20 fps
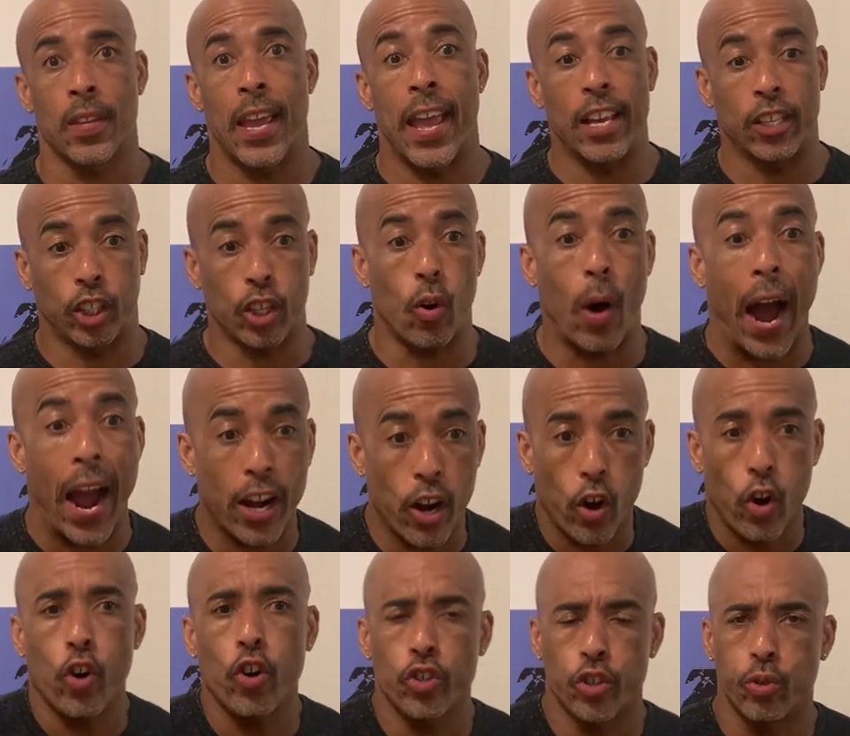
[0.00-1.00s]
And so I
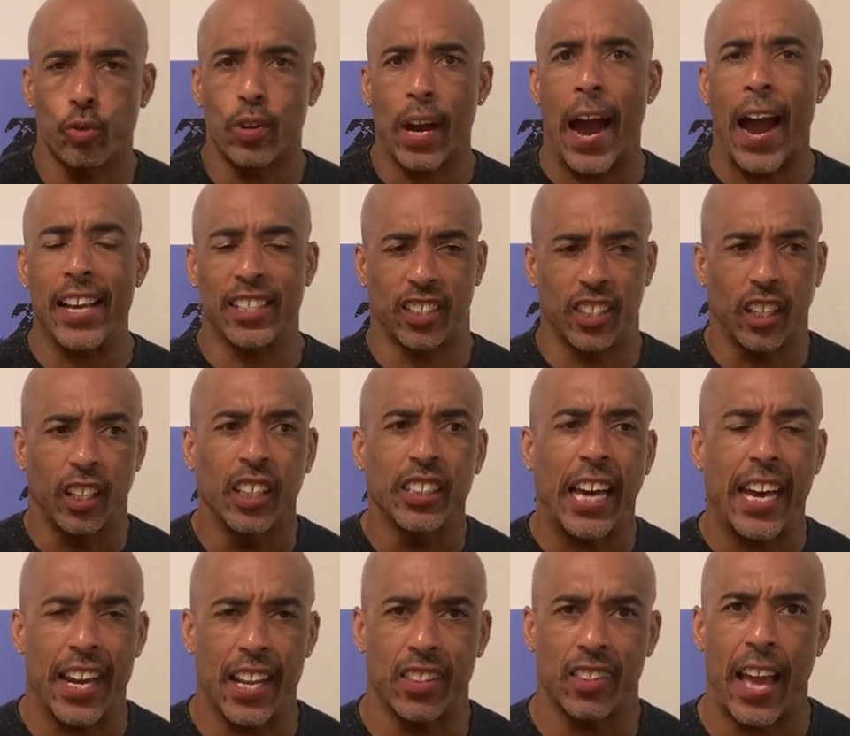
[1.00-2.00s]
urge you guys to look
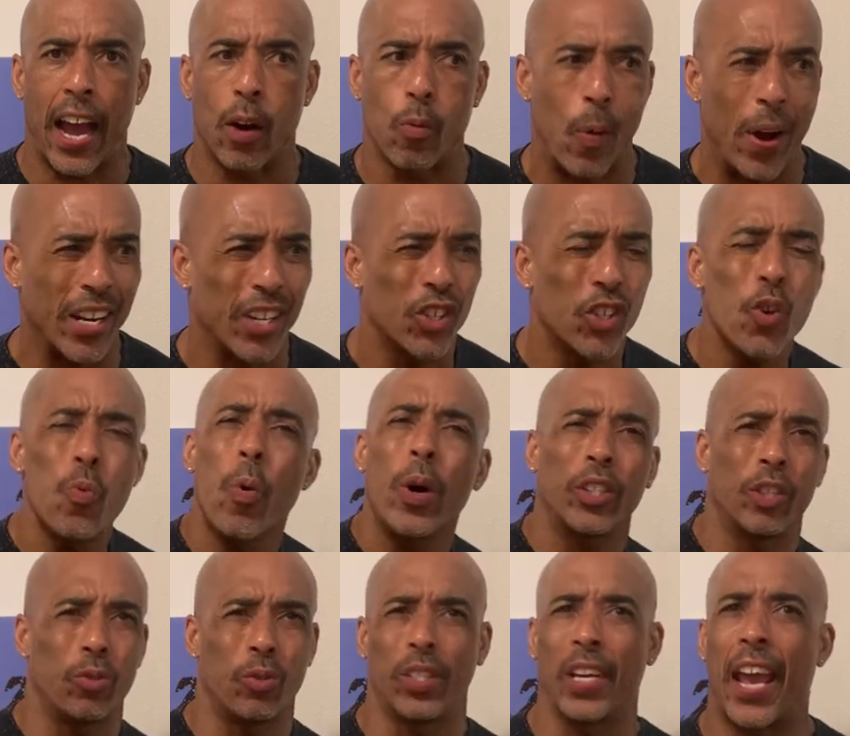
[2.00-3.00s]
at it that way. Do
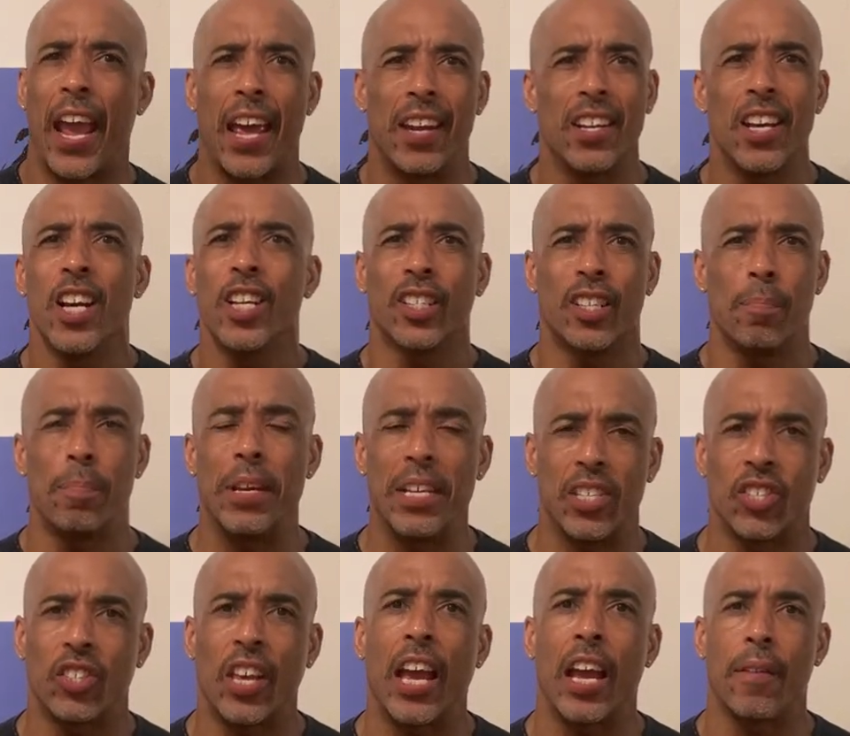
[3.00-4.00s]
what you can to be
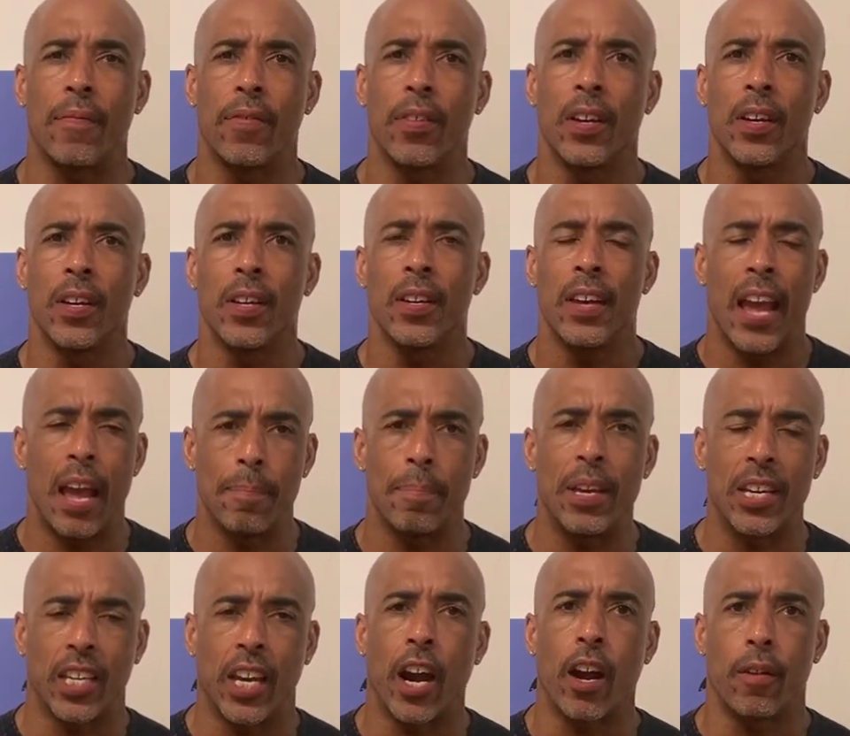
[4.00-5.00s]
safe and
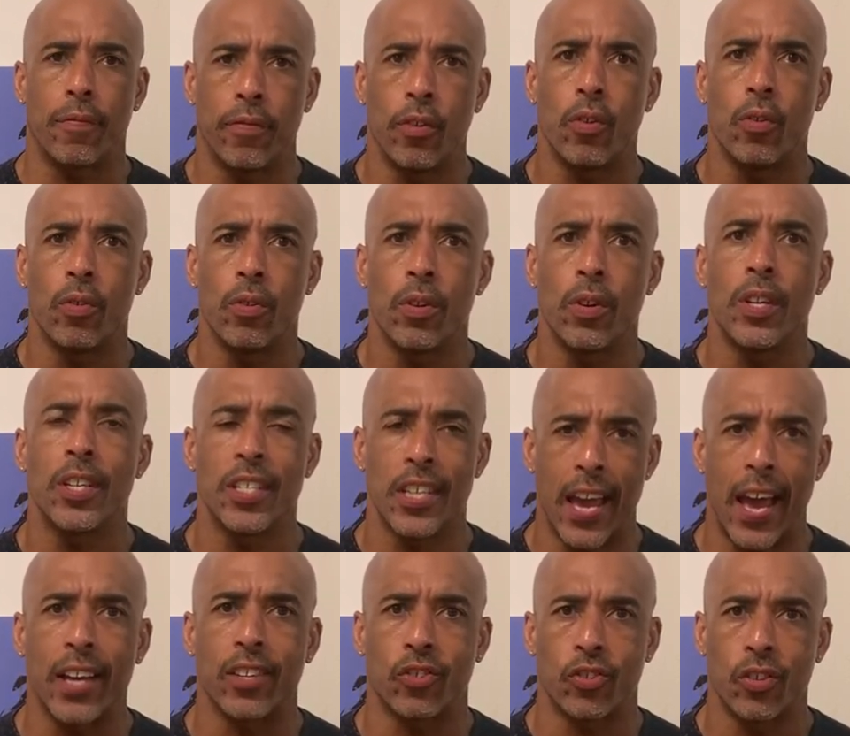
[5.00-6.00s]
be careful,
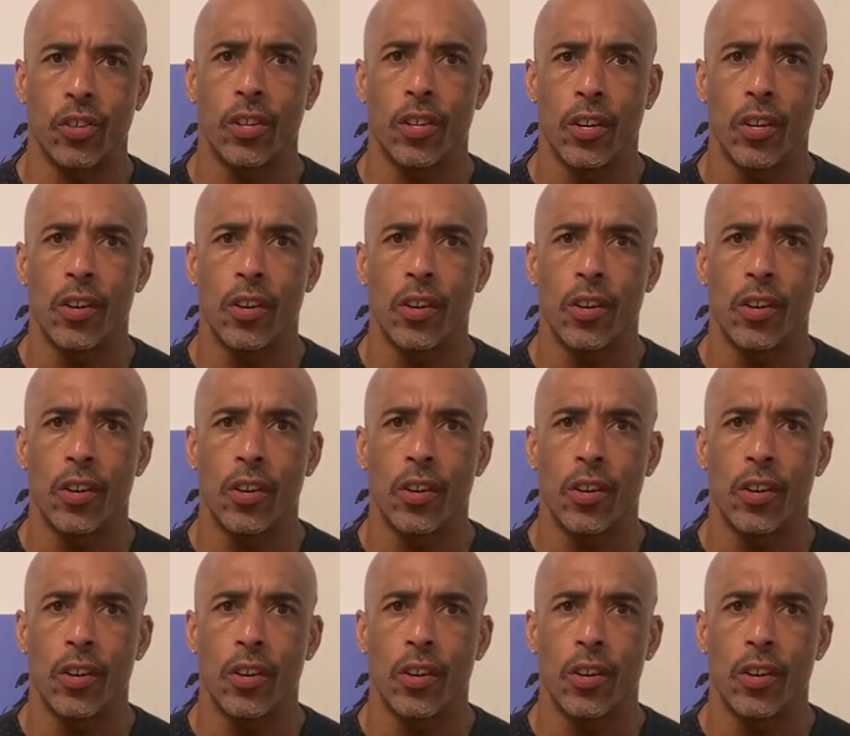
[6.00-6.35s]
yes.